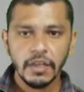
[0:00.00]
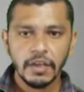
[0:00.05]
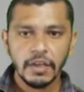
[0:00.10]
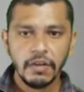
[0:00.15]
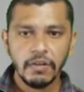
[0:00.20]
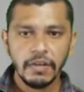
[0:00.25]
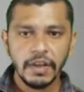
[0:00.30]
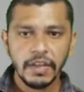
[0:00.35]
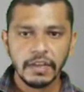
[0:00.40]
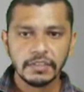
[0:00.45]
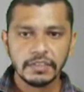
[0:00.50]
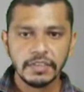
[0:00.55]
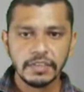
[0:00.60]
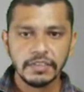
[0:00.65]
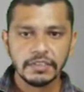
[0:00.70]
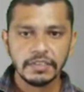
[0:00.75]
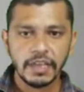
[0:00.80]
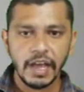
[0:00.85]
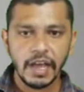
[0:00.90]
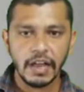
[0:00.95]
Now next
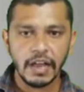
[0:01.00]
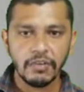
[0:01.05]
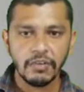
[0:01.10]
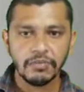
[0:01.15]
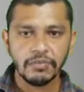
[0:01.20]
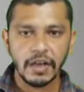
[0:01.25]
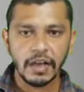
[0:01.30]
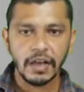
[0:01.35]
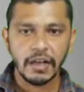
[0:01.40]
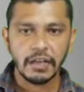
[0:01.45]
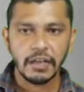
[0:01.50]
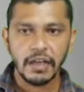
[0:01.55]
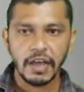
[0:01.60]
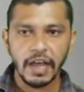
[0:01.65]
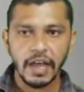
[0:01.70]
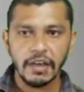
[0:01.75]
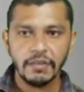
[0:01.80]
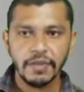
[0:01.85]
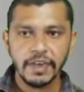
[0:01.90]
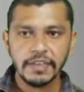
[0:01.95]
is alpha.
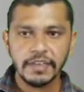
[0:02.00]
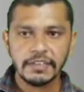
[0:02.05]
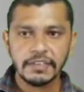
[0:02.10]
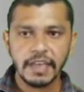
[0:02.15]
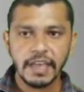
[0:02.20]
Alpha is